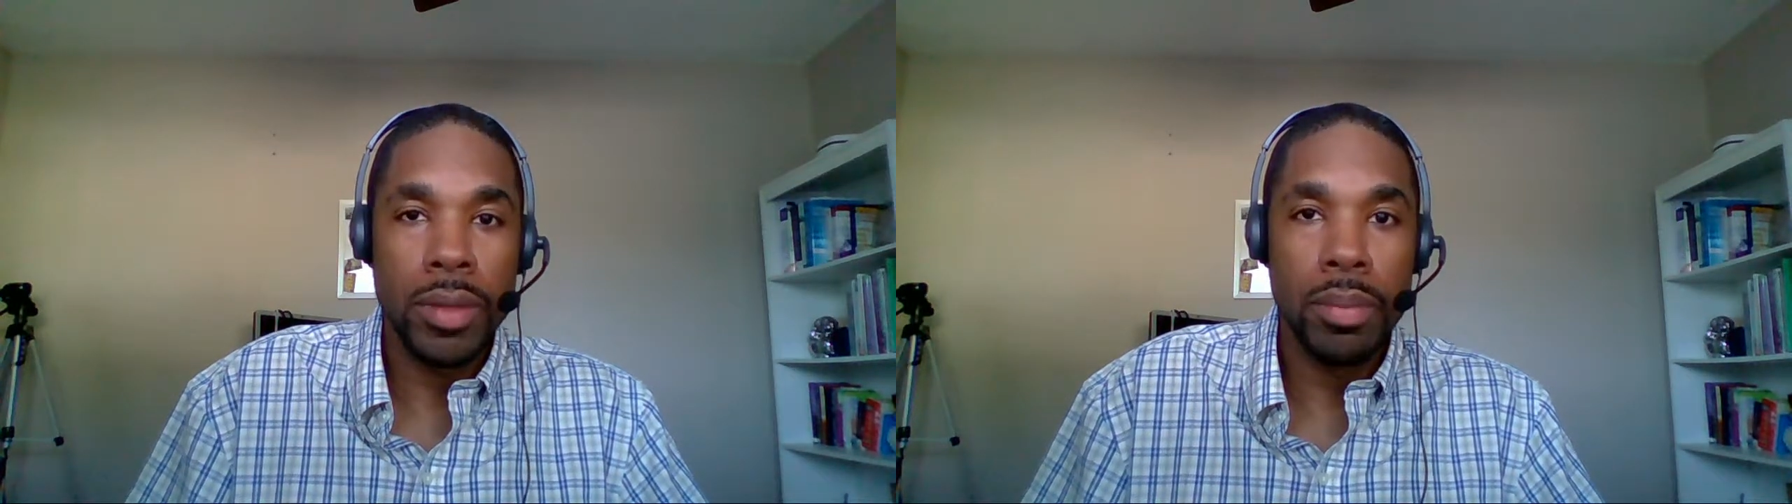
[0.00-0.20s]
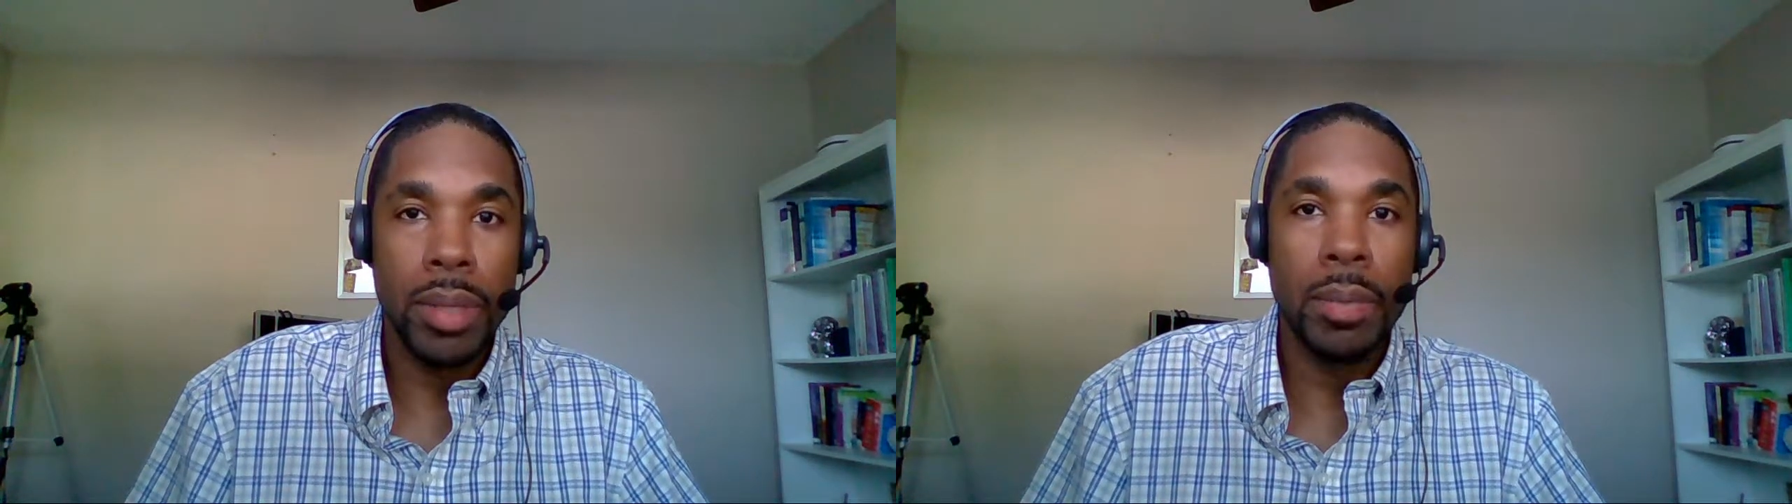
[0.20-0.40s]

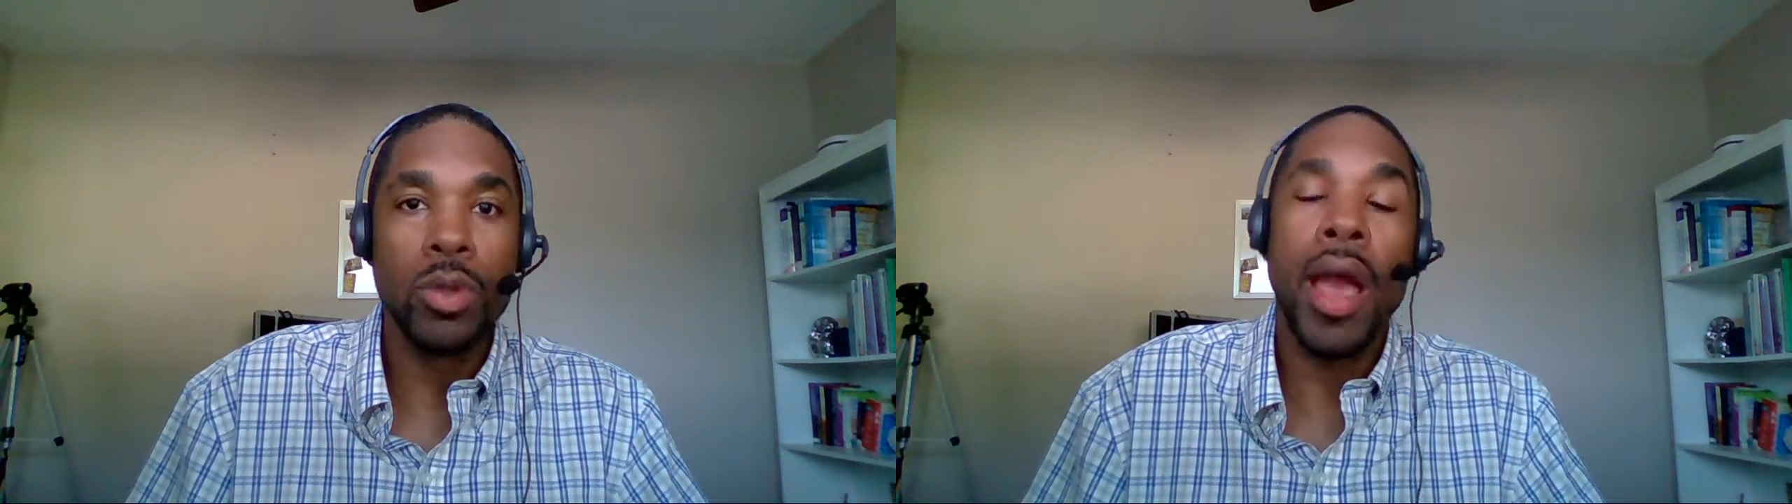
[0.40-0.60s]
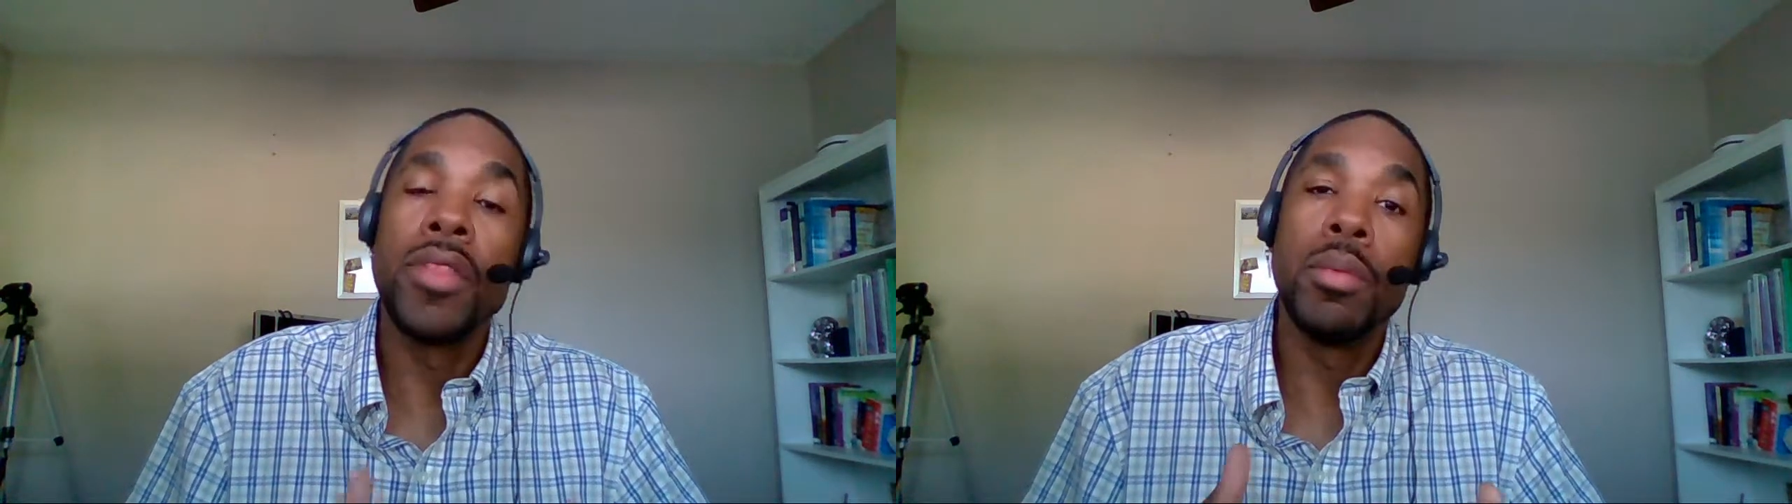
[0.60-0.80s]
of people.
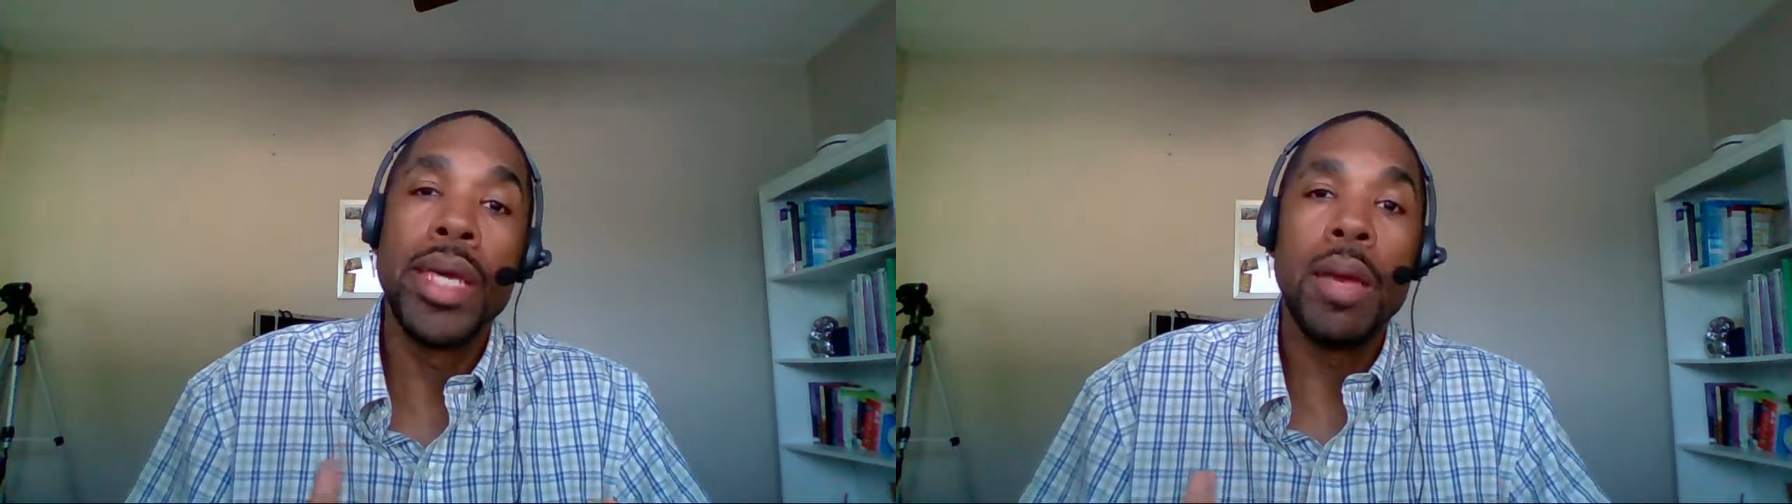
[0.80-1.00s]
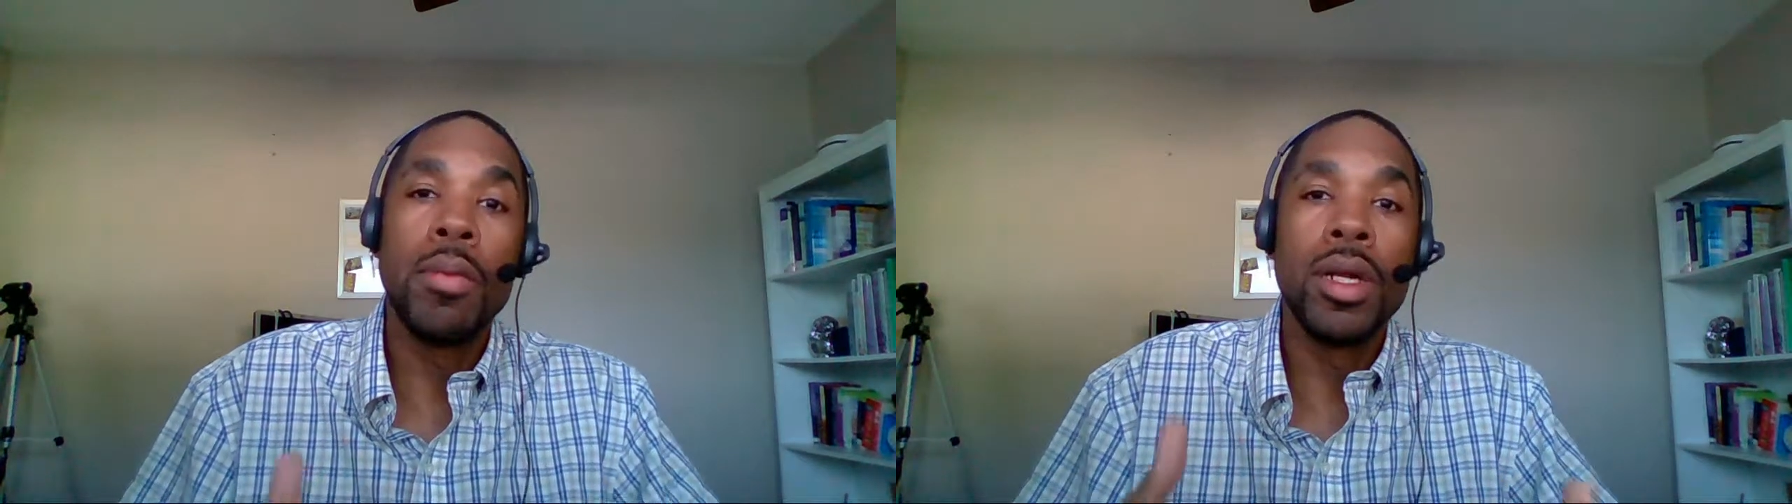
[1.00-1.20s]
You have to be able